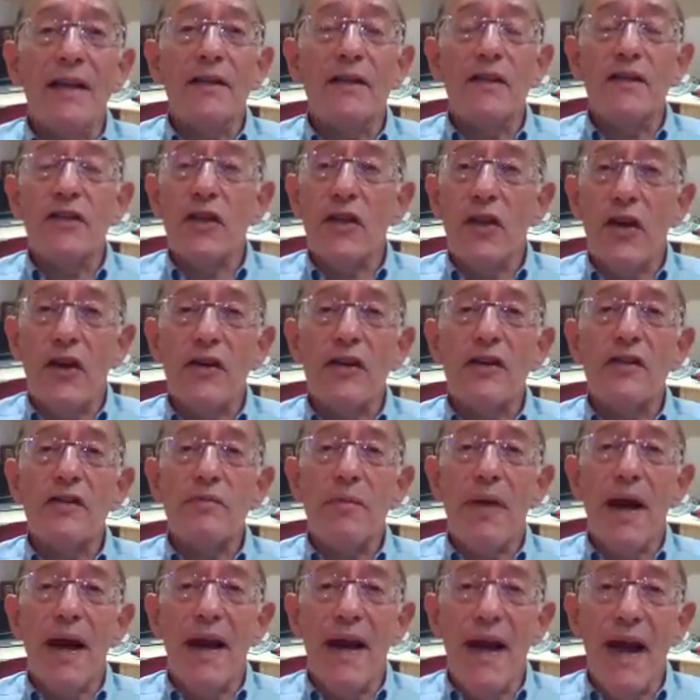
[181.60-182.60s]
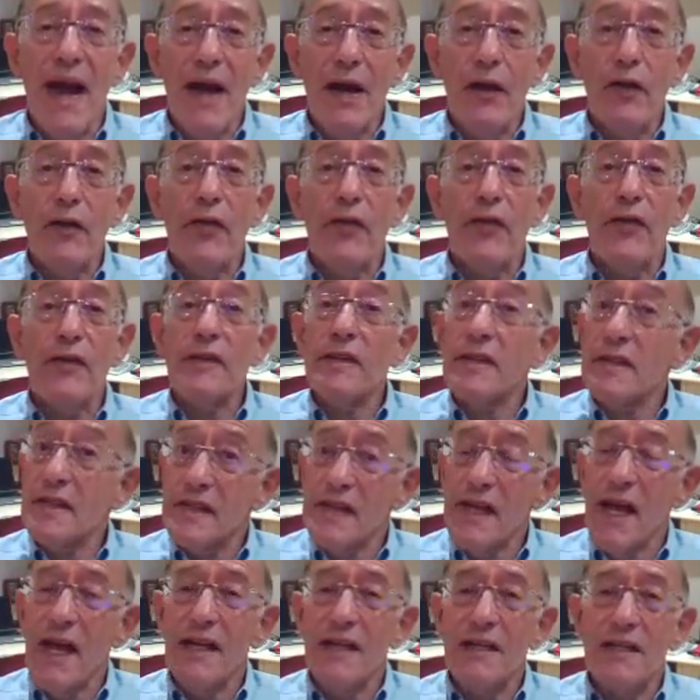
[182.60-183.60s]
as long as my health
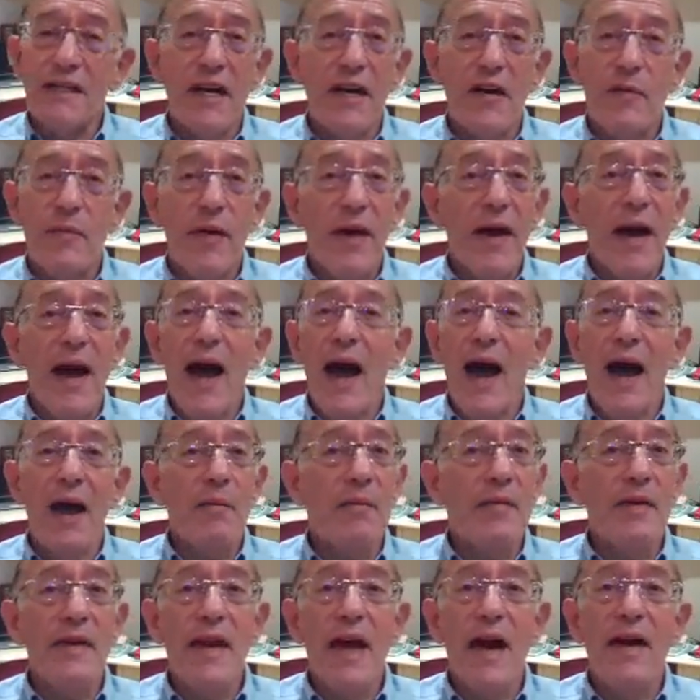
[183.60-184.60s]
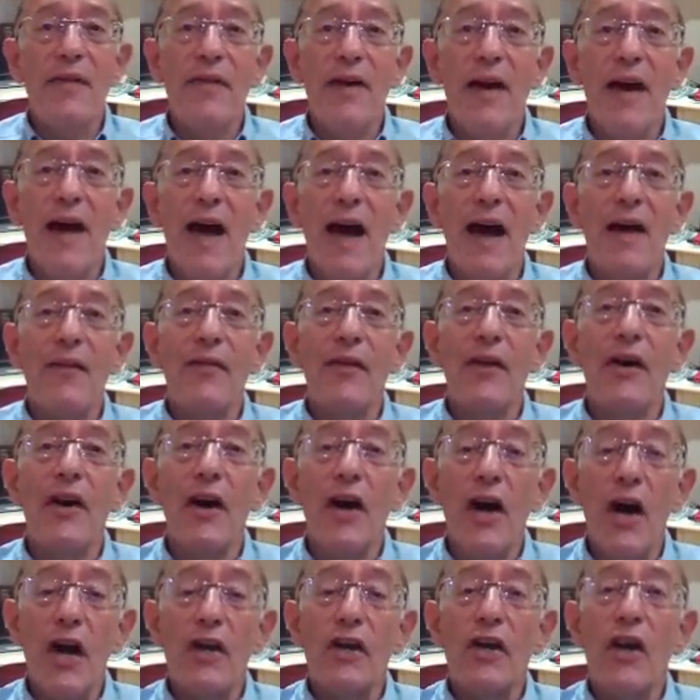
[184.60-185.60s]
stays up, I'm never ever
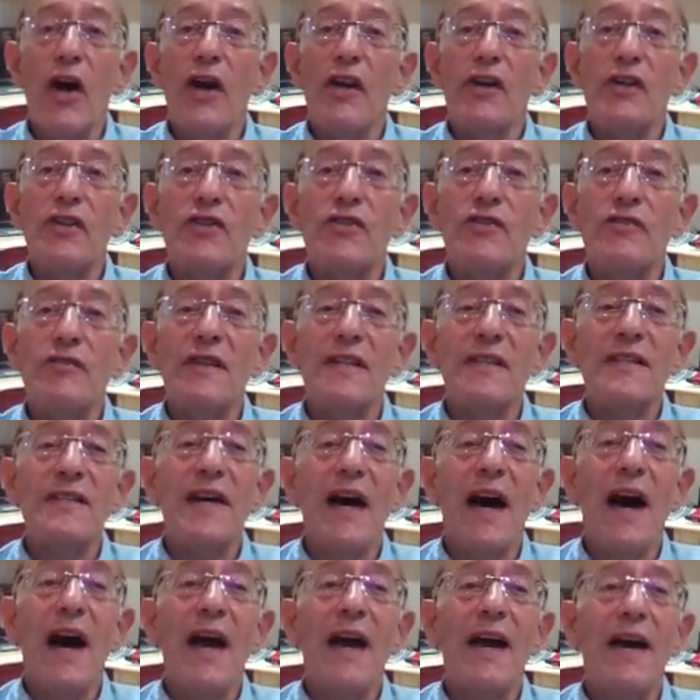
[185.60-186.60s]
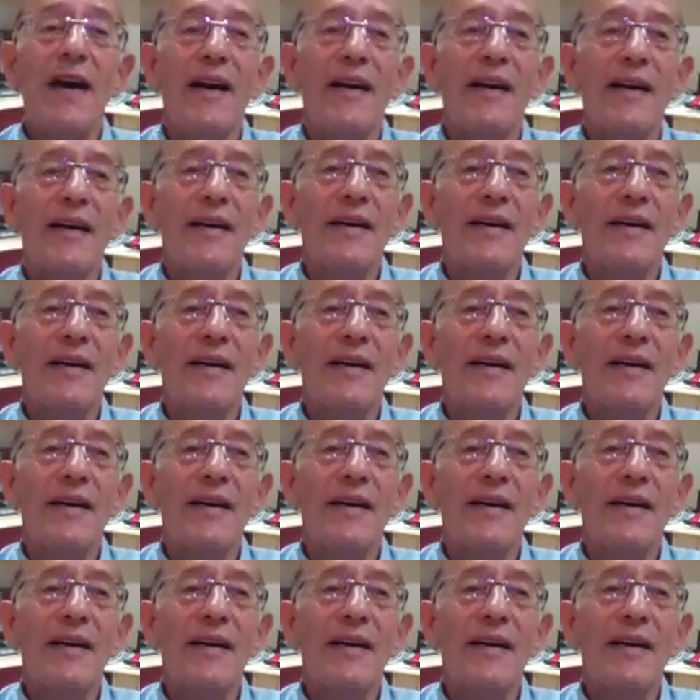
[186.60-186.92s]
going to retire.